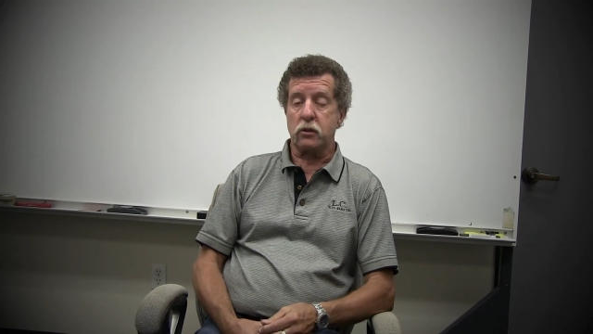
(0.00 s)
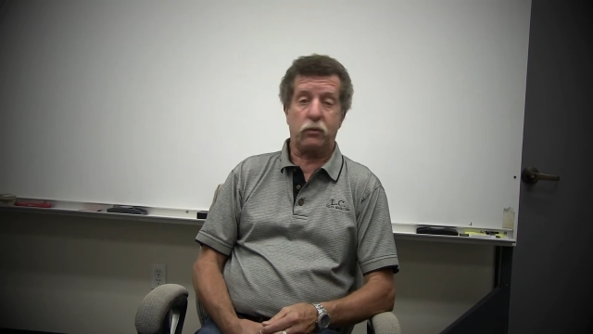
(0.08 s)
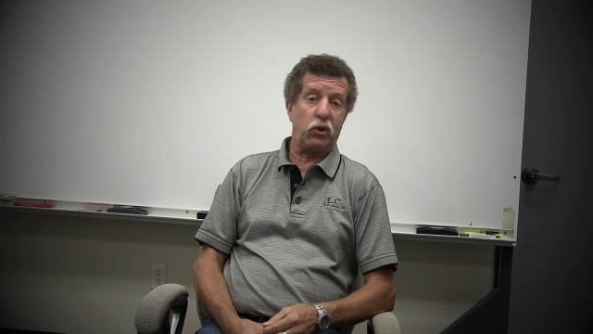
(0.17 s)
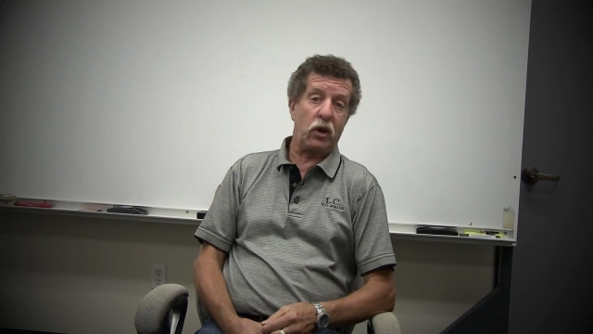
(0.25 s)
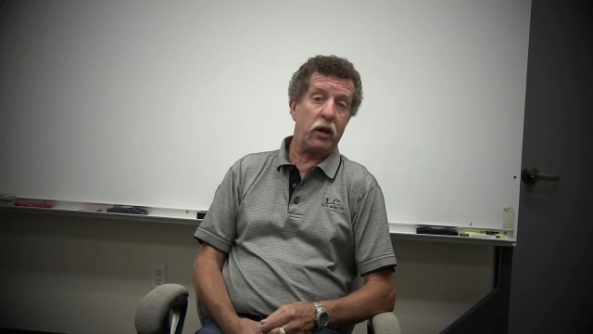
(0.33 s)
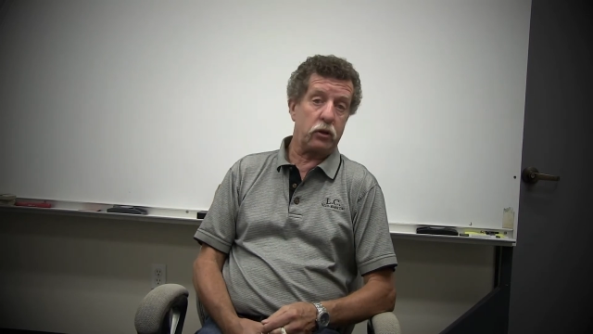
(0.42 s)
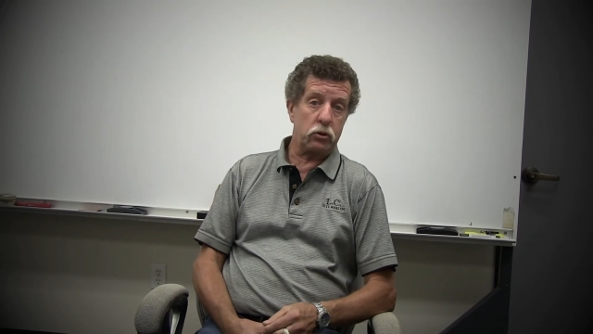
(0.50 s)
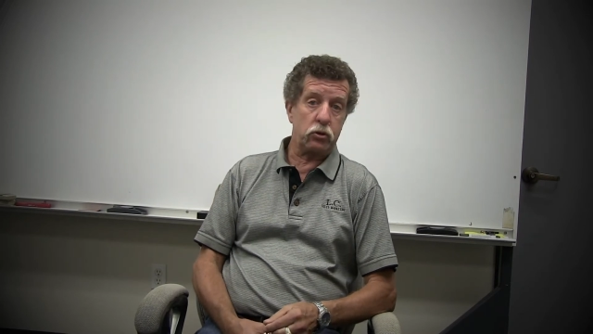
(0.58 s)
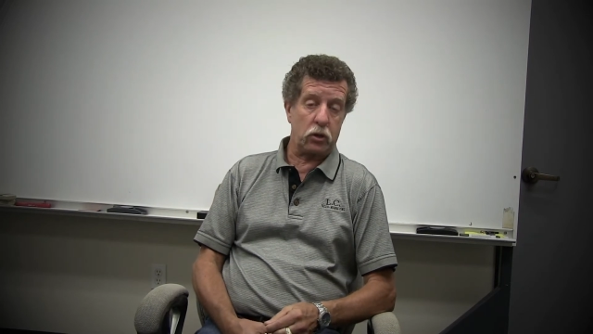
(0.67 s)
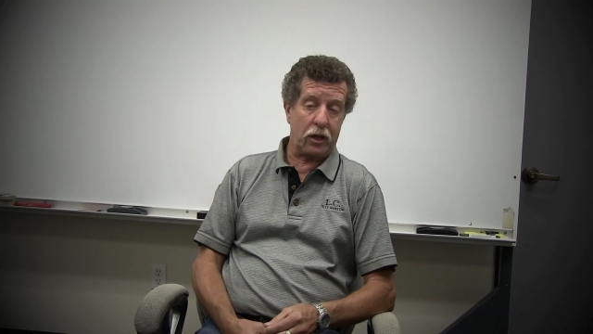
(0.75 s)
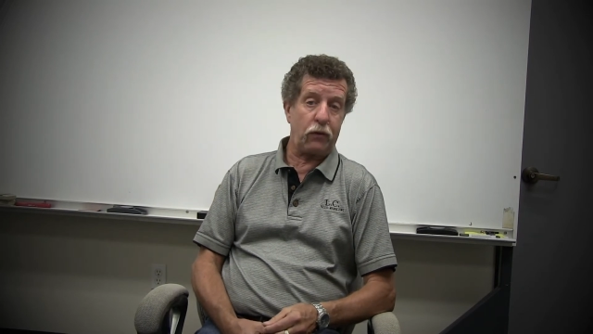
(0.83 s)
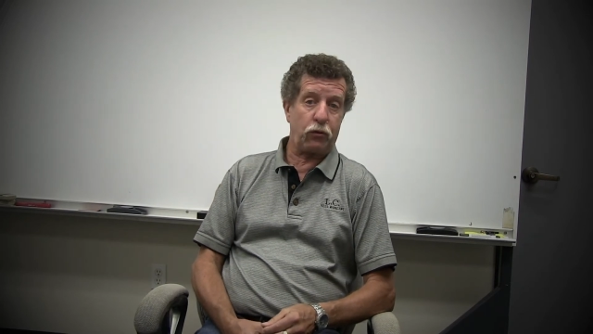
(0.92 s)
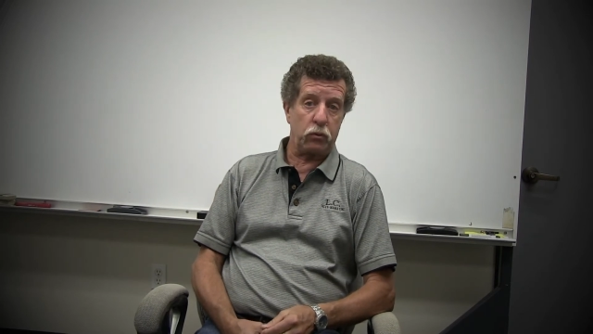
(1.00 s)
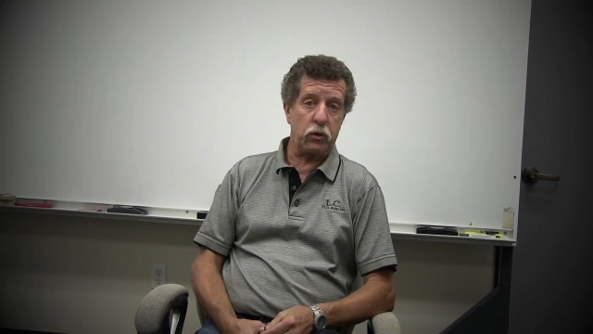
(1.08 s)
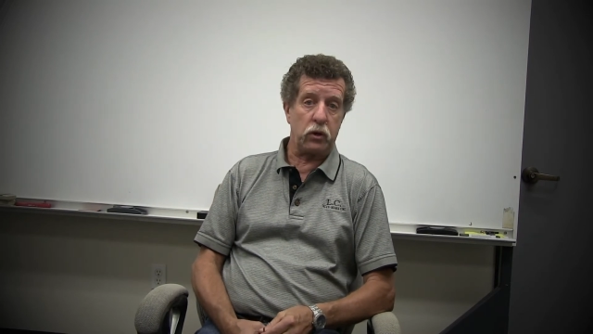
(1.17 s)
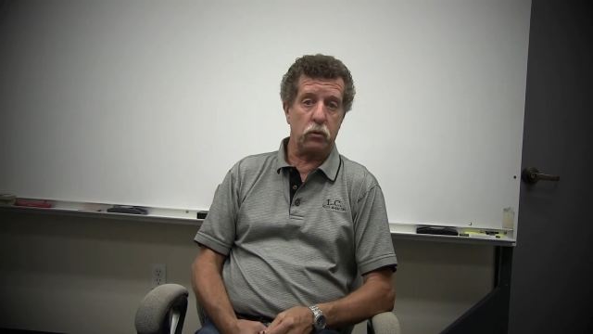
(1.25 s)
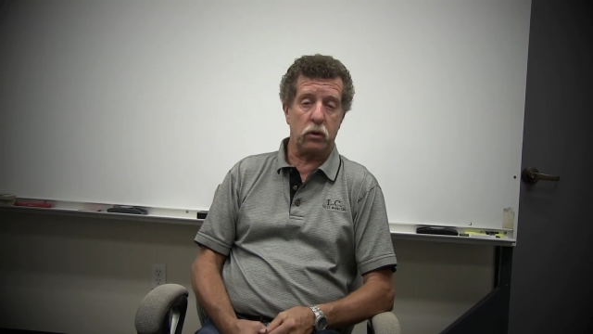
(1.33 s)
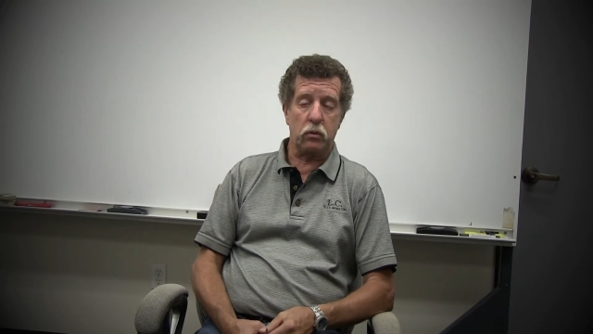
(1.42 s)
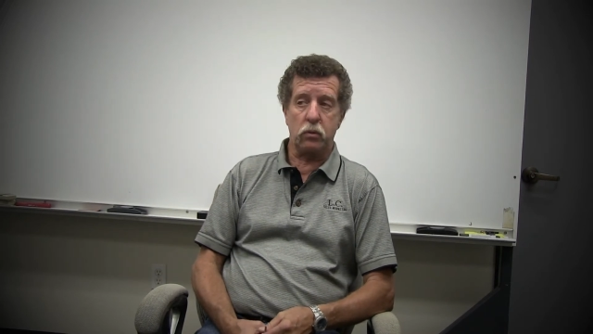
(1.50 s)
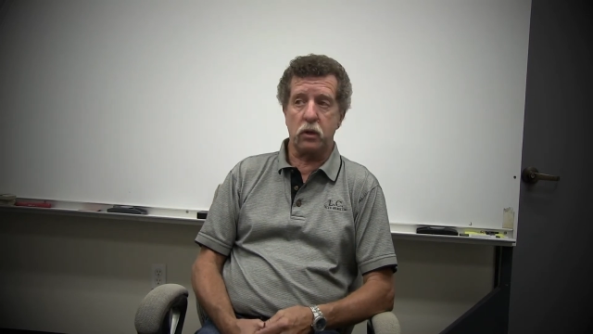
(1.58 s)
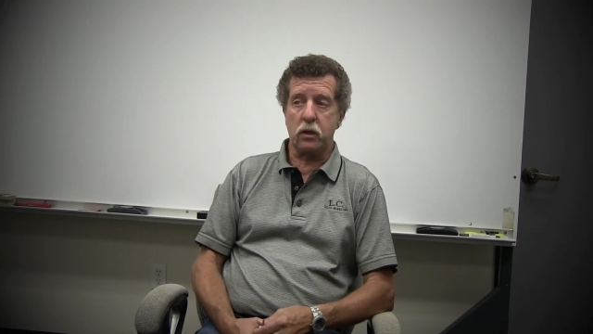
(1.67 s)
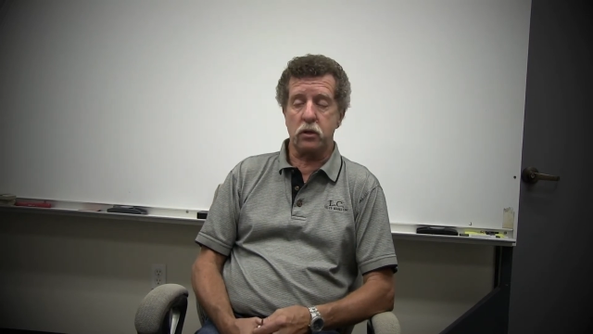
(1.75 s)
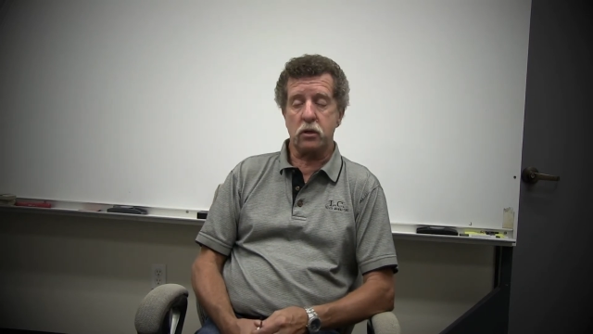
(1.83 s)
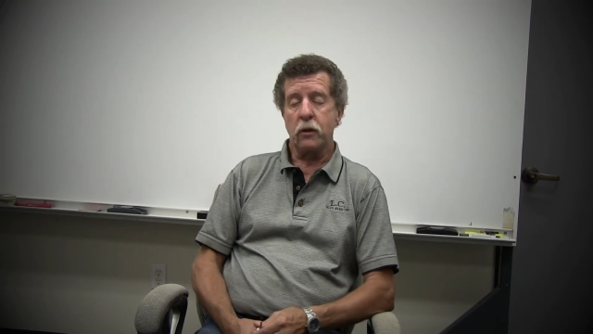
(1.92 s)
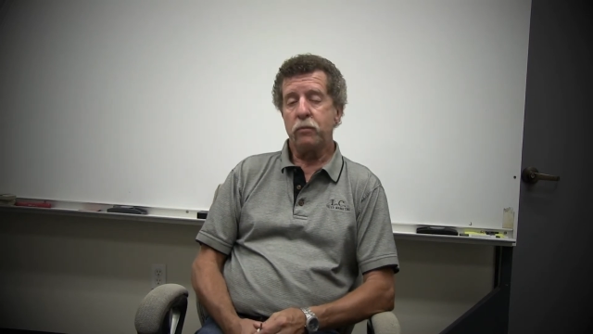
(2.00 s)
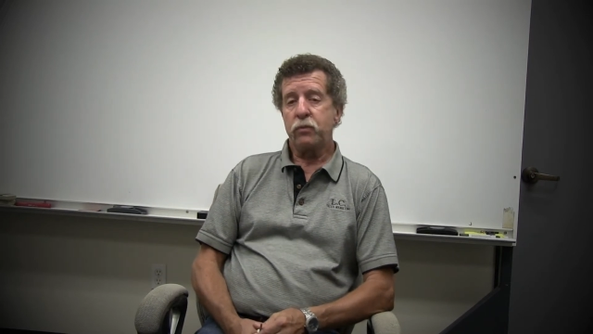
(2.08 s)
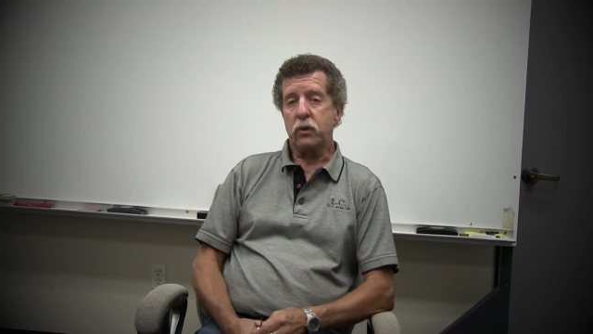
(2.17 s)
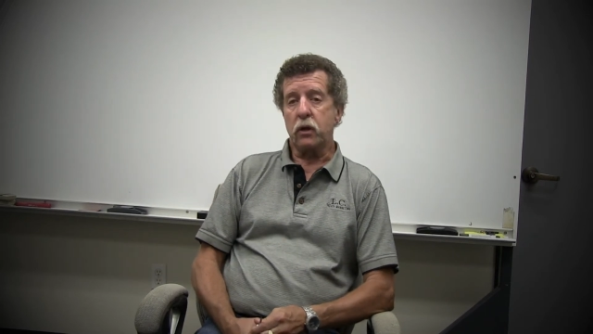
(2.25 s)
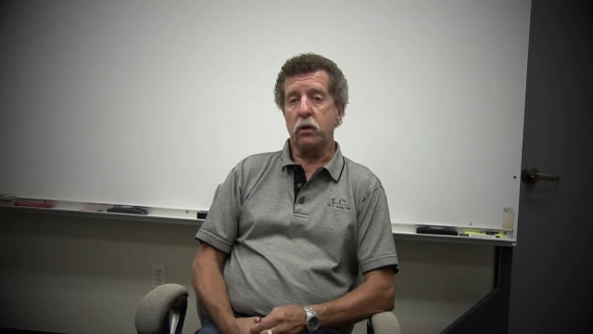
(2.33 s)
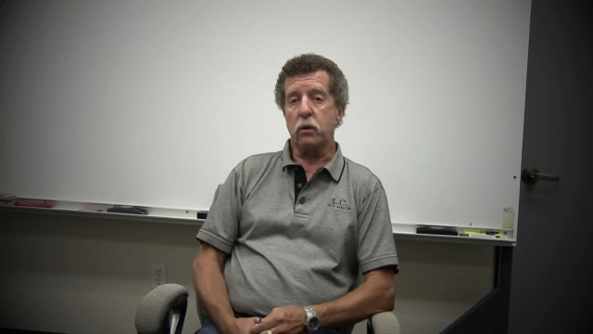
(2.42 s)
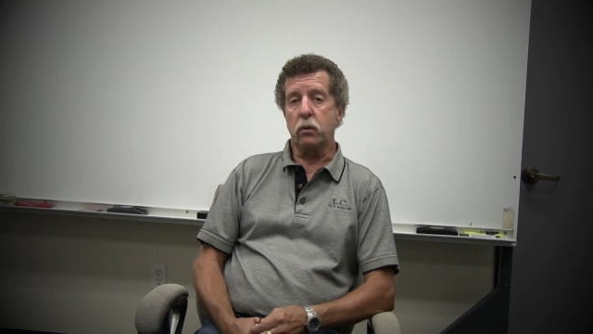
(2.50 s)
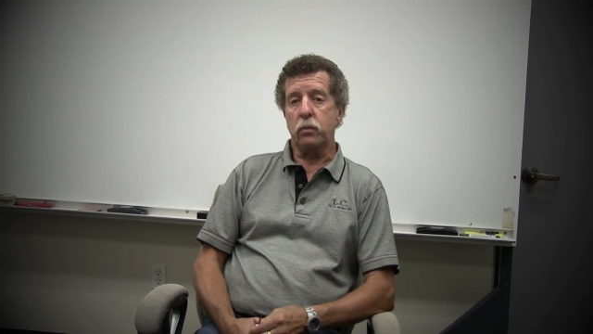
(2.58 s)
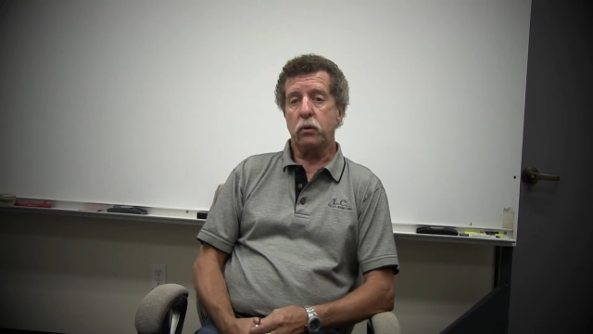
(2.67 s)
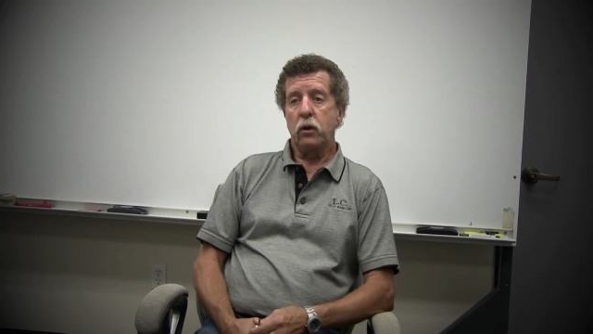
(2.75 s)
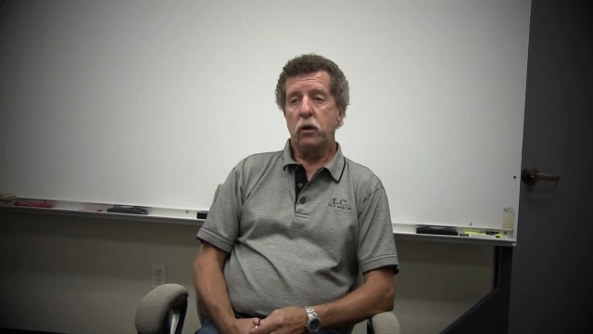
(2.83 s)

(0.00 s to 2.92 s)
If you're not, you should get familiar with them because they're